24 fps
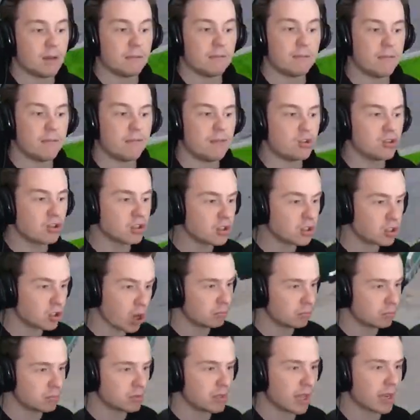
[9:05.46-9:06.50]
If you just
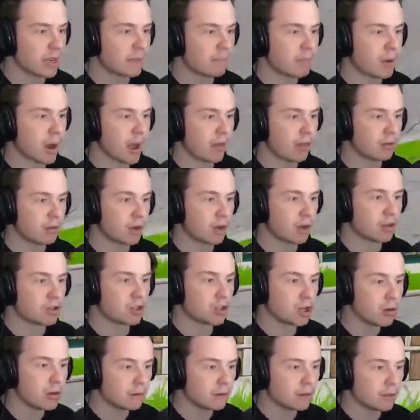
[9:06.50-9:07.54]
stop, take a breath, and
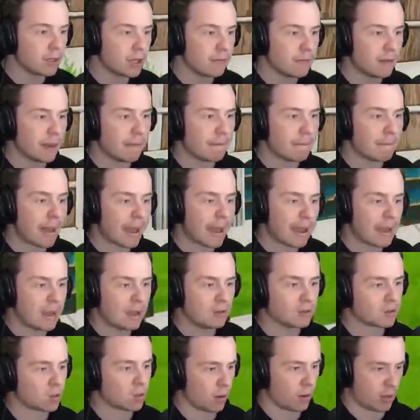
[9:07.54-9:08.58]
shoot it, you would be amazed
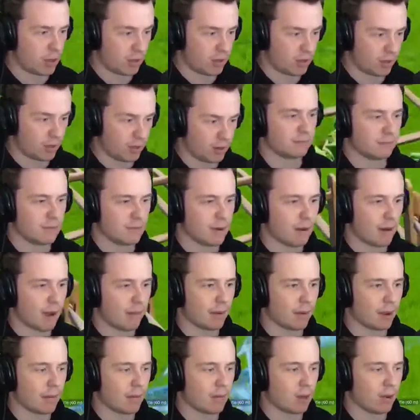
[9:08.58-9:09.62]
what you can do. All right, we
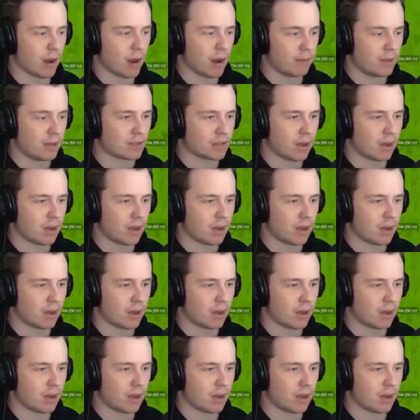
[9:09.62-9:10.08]
got more enemies over